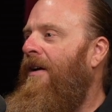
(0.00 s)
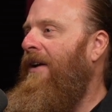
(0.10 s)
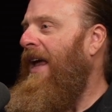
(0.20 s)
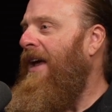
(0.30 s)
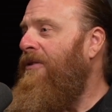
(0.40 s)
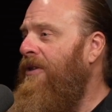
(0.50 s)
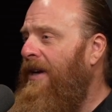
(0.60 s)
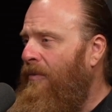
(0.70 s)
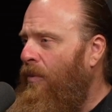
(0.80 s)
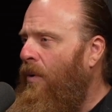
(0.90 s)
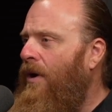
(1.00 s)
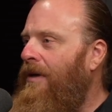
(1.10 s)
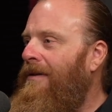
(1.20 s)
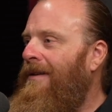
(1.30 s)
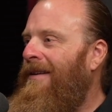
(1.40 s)
on a house you never
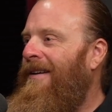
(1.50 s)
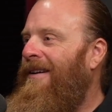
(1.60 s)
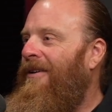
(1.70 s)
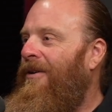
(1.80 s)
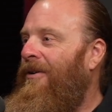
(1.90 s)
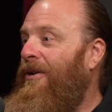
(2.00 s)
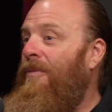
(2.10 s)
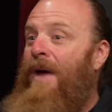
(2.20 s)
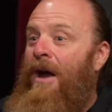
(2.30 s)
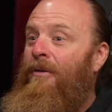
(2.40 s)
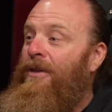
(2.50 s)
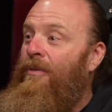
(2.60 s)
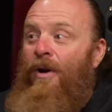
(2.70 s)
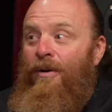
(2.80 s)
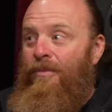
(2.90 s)
wanted, or you married
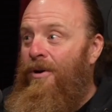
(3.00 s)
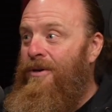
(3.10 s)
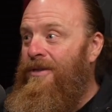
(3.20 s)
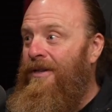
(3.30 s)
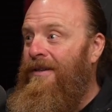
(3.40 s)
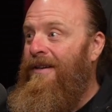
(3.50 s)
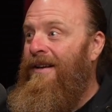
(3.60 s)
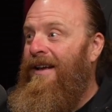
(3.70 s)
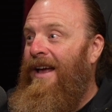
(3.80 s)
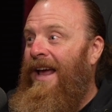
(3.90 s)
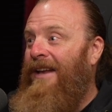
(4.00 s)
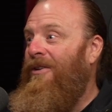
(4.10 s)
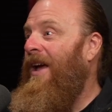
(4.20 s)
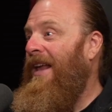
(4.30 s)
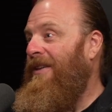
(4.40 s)
the wrong person
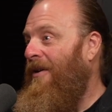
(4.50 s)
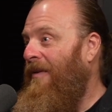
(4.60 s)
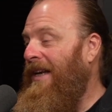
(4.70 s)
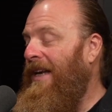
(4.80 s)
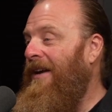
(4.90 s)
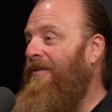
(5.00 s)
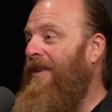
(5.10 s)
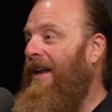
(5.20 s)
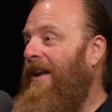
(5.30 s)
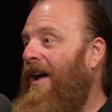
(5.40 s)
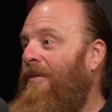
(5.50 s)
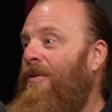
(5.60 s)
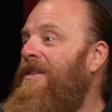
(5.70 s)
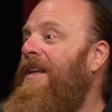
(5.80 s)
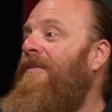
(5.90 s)
and you had no idea that I
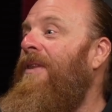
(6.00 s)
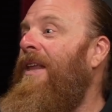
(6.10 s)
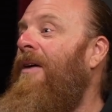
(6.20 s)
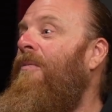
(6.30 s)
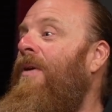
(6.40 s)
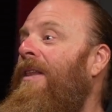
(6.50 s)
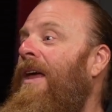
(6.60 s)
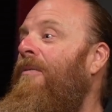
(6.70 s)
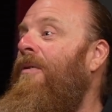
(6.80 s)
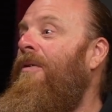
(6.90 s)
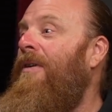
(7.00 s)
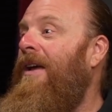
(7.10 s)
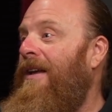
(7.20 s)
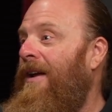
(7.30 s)
wasn't even there when they were,